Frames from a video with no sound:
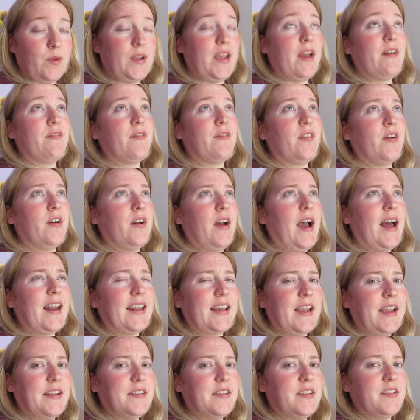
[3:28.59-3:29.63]
We have uh,
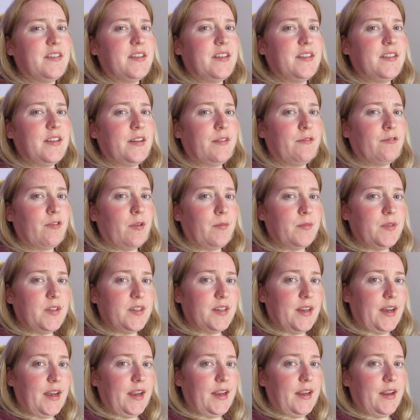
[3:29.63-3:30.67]
allocated seating from
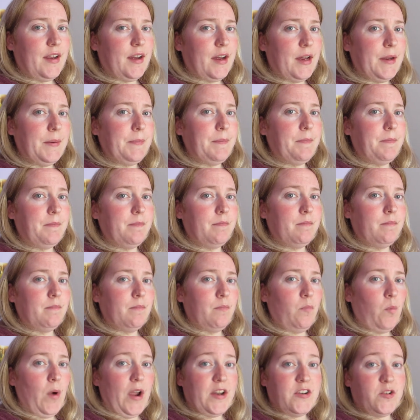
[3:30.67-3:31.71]
today. Um,
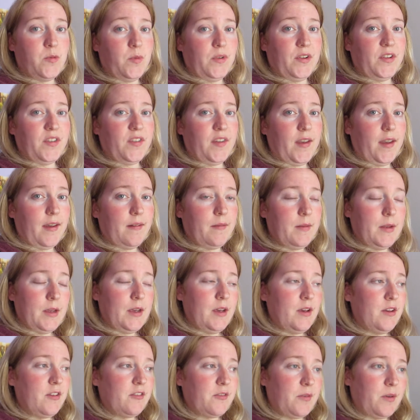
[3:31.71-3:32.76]
where do you want to sit?"
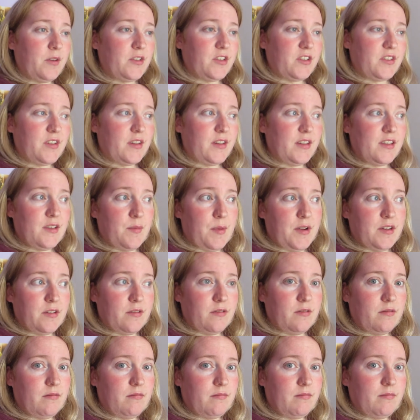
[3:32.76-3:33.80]
So I just said, "In the
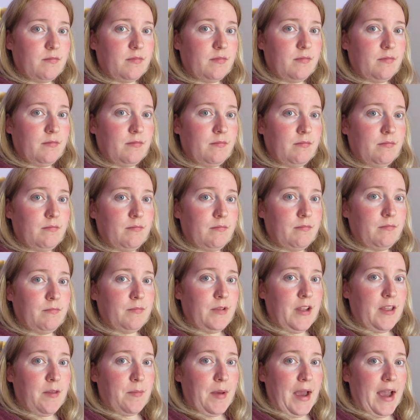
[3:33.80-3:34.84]
middle,
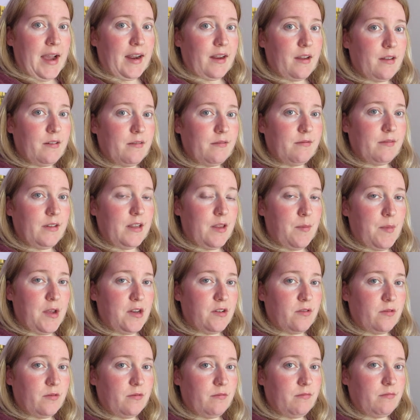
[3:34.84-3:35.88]
near the back, in the
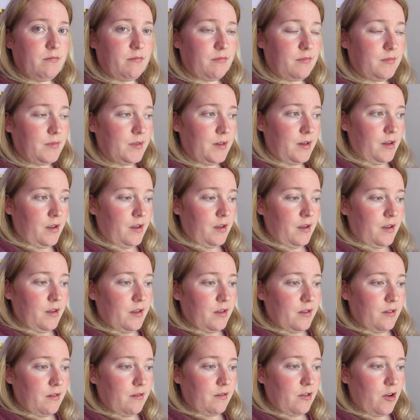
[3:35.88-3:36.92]
middle."
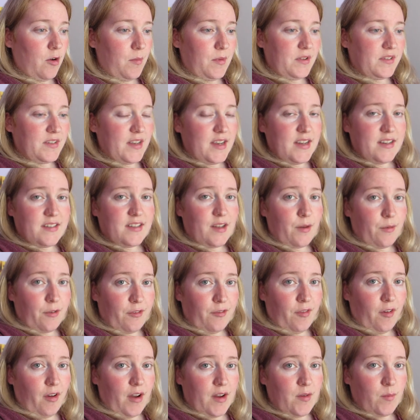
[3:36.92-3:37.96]
Got my seats, that was
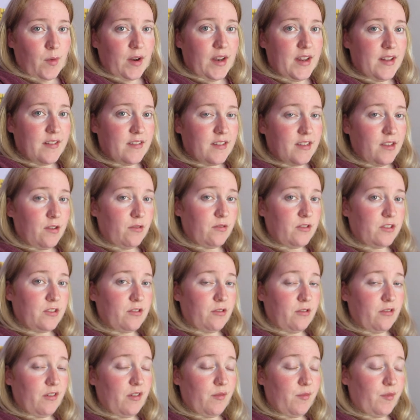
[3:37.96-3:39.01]
fine. Went into the
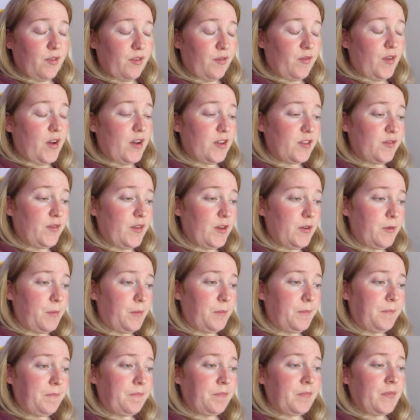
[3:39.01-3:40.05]
auditorium for the first
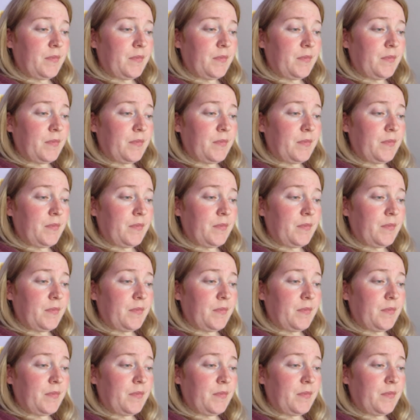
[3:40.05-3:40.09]
film.